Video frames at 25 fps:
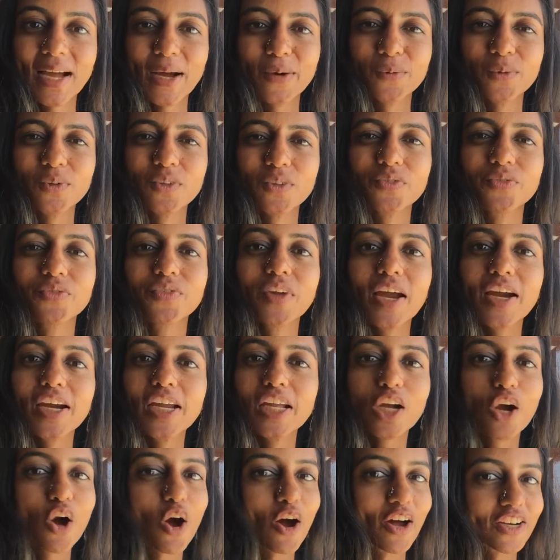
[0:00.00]
I was
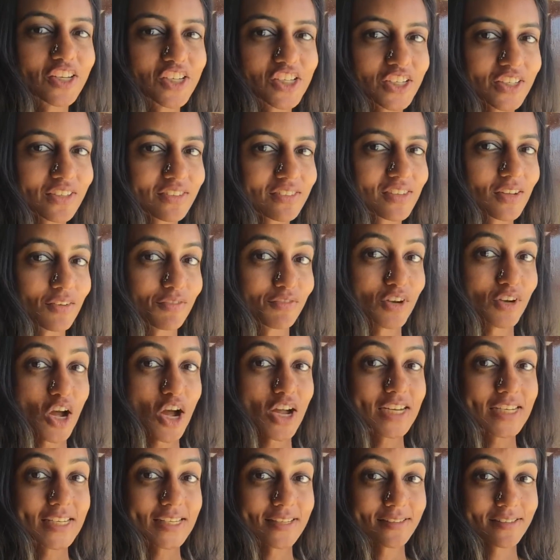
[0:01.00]
very conscious of
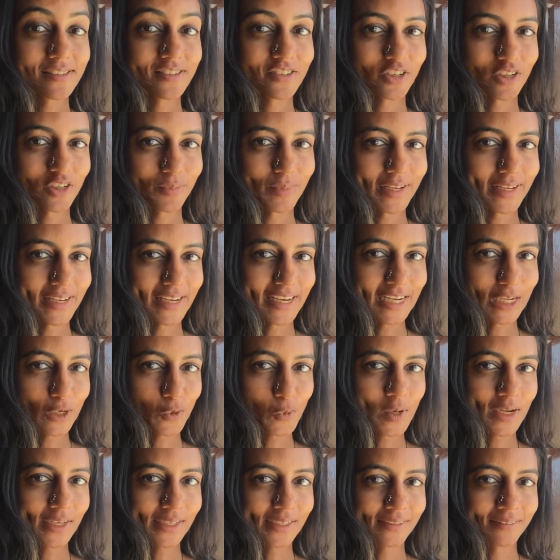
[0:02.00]
not disturbing
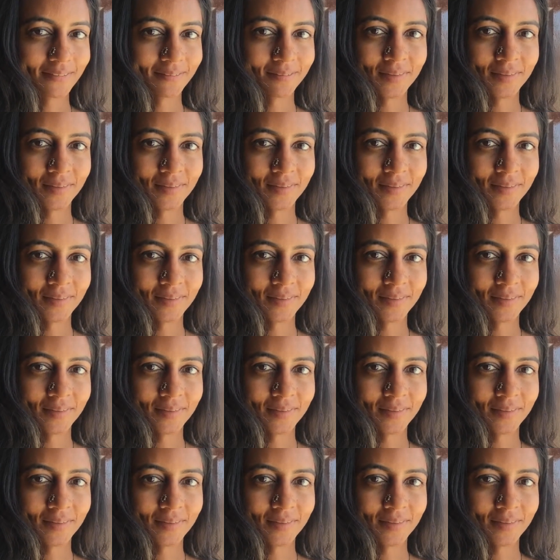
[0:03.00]
anyone,